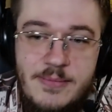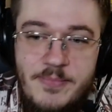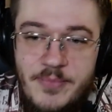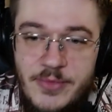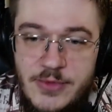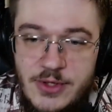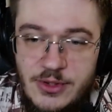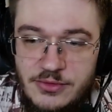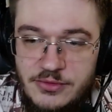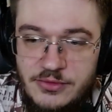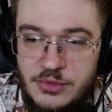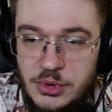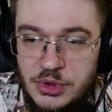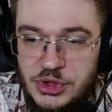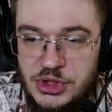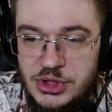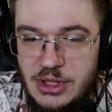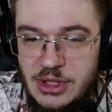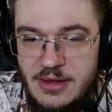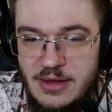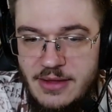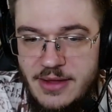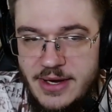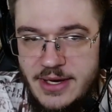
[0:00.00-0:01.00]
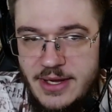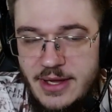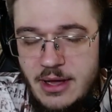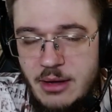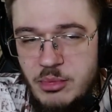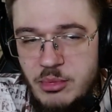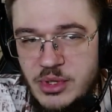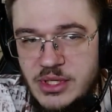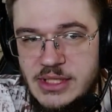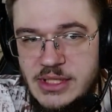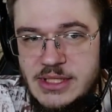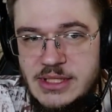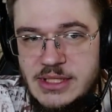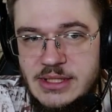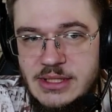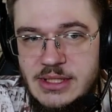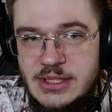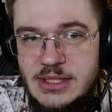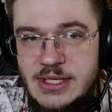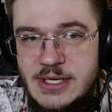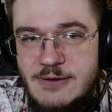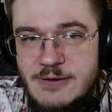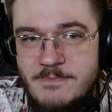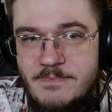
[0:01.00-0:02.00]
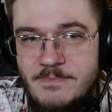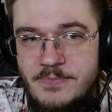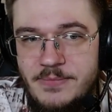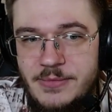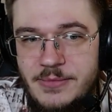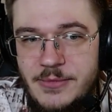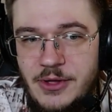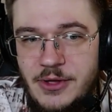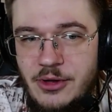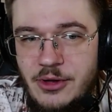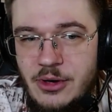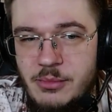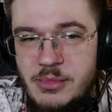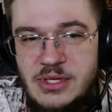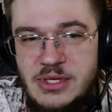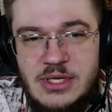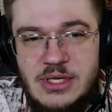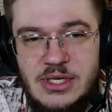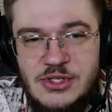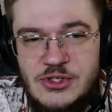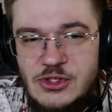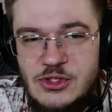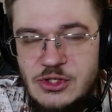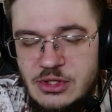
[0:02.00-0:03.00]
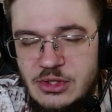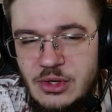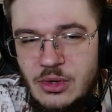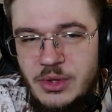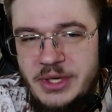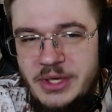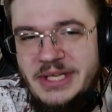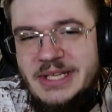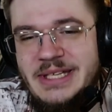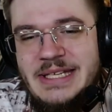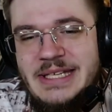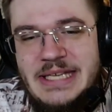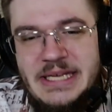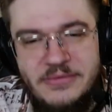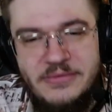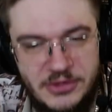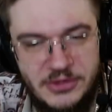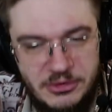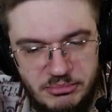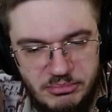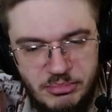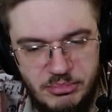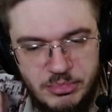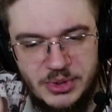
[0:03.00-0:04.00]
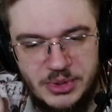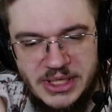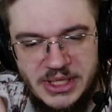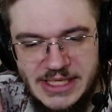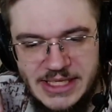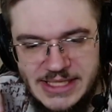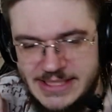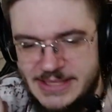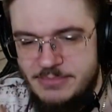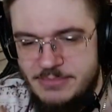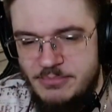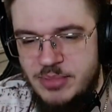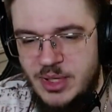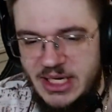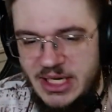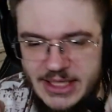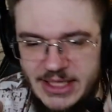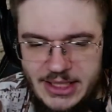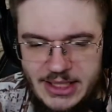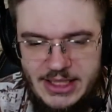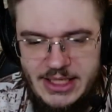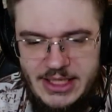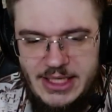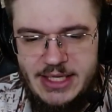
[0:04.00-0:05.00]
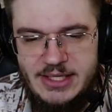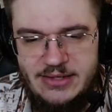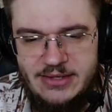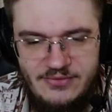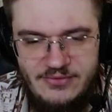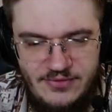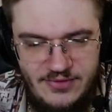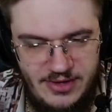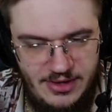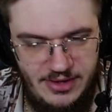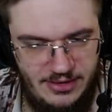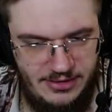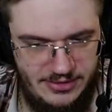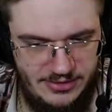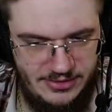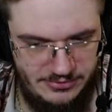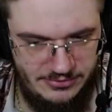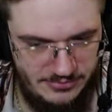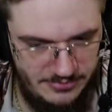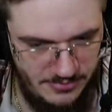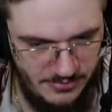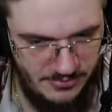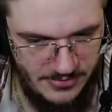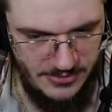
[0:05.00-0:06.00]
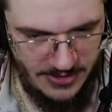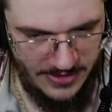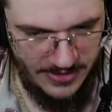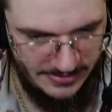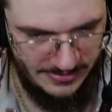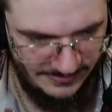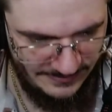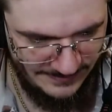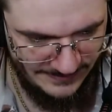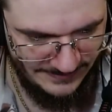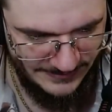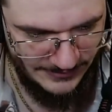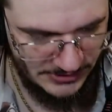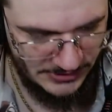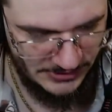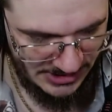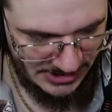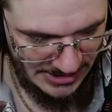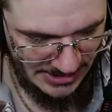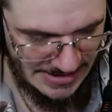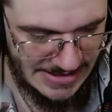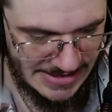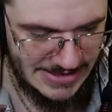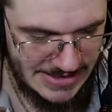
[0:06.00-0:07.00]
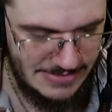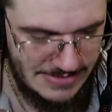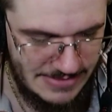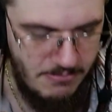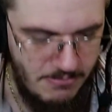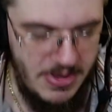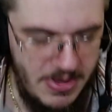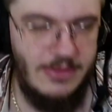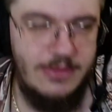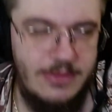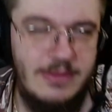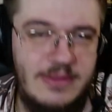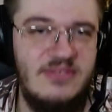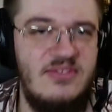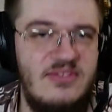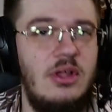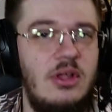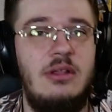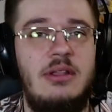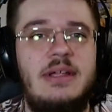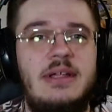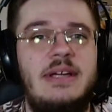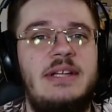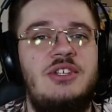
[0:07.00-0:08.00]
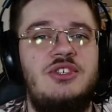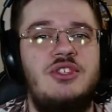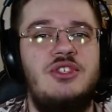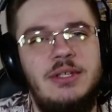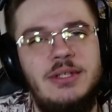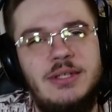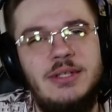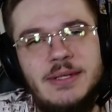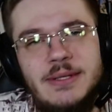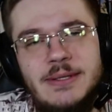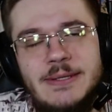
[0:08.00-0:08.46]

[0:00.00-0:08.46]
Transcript: Unfortunately, that happens. And Armin doesn't know, and he even brings back Erwin motherfucking Smith, the legend,